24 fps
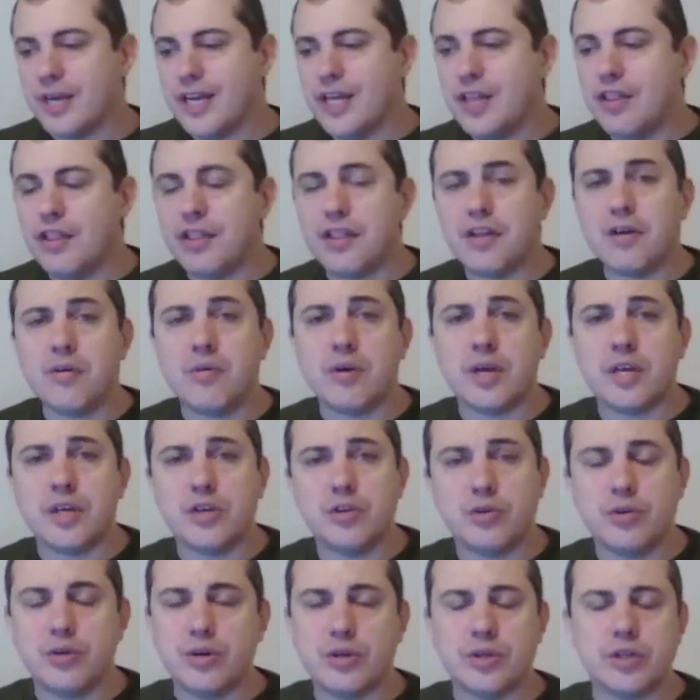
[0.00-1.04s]
In theory,
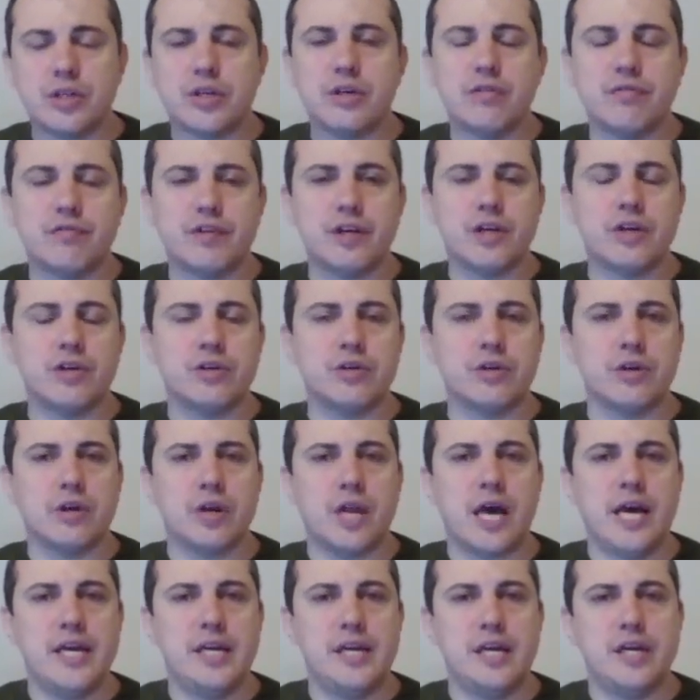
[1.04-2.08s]
you could configure
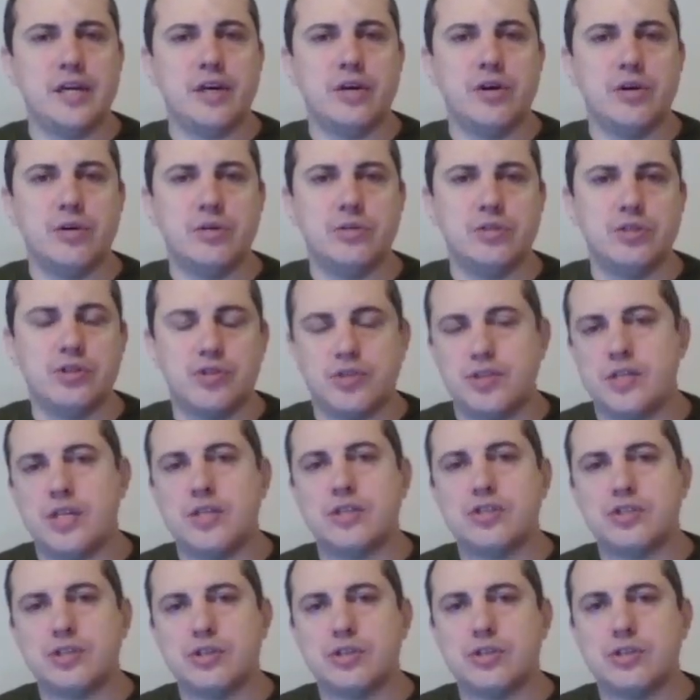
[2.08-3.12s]
your Lightning node to
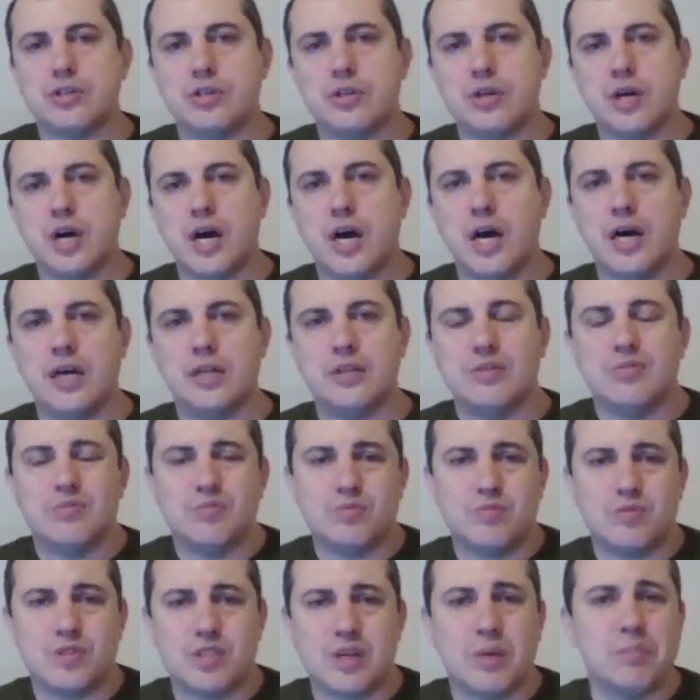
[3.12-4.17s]
censor uh,
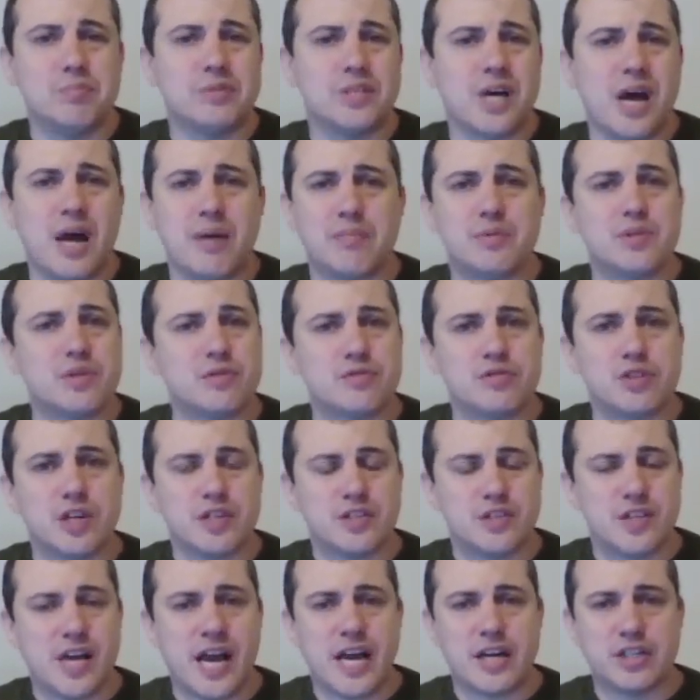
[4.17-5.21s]
some types of
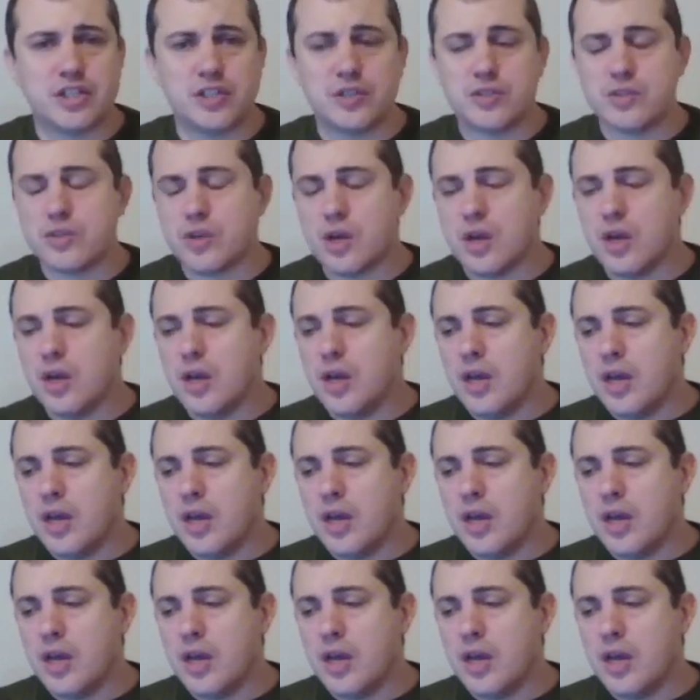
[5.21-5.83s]
transactions.